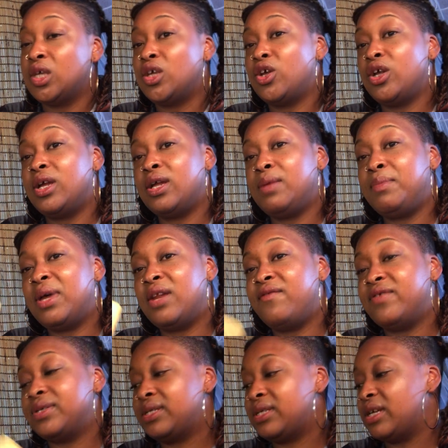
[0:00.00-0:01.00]
you're in
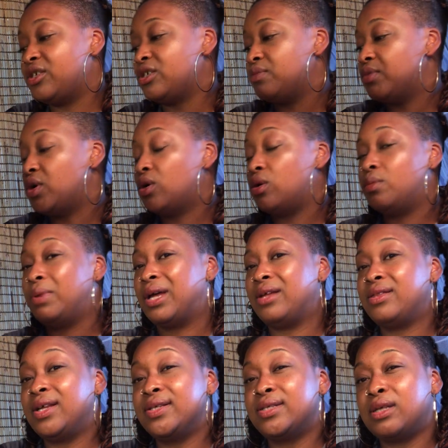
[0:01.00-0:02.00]
manifestation mode but
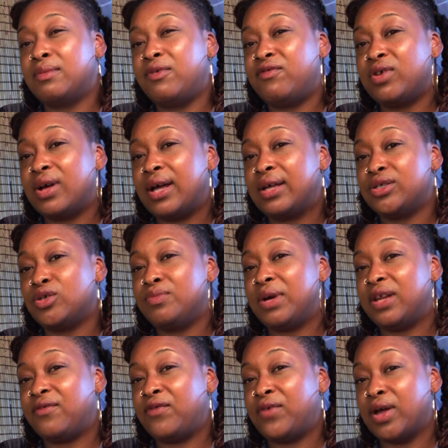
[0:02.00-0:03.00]
i think some of you guys you
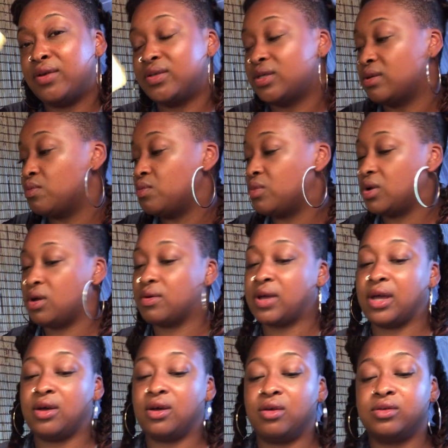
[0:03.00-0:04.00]
might have found some
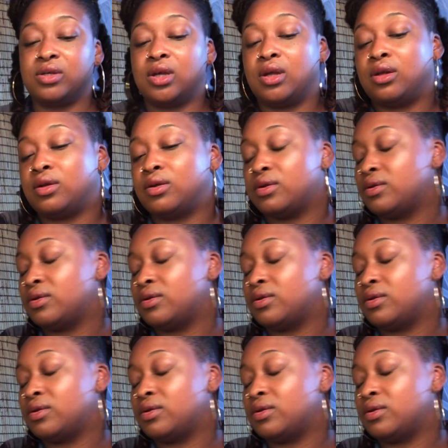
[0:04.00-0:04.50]
okay hold on